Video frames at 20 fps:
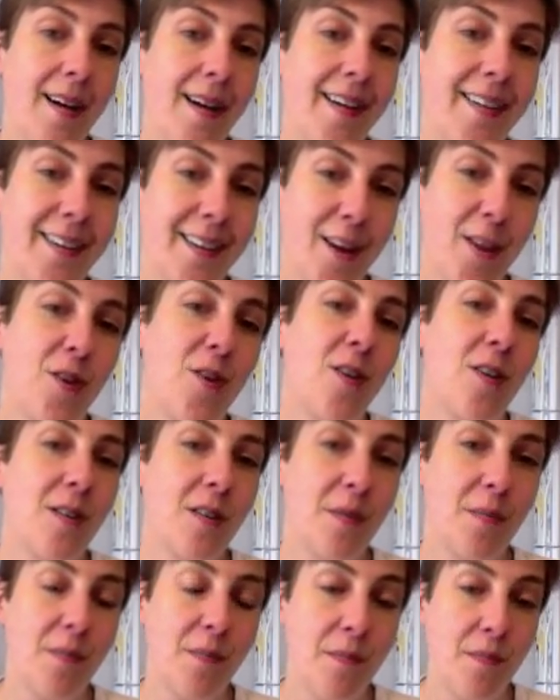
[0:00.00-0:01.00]

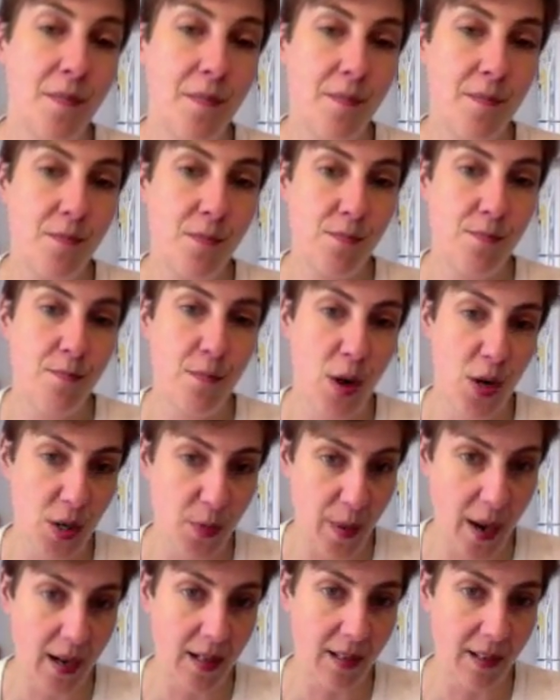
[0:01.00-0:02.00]
another
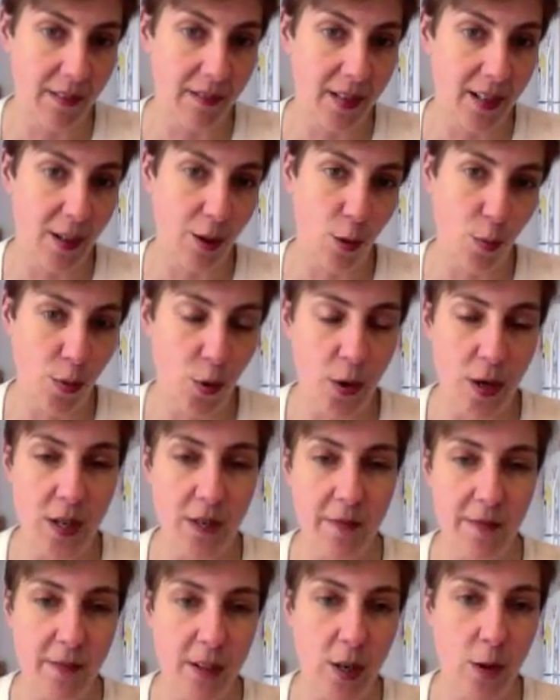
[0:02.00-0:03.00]
perspective, another
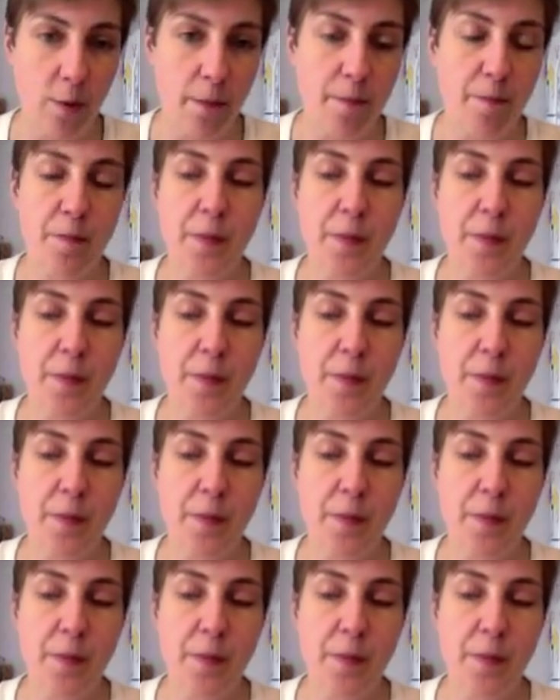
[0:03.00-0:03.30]
point of view.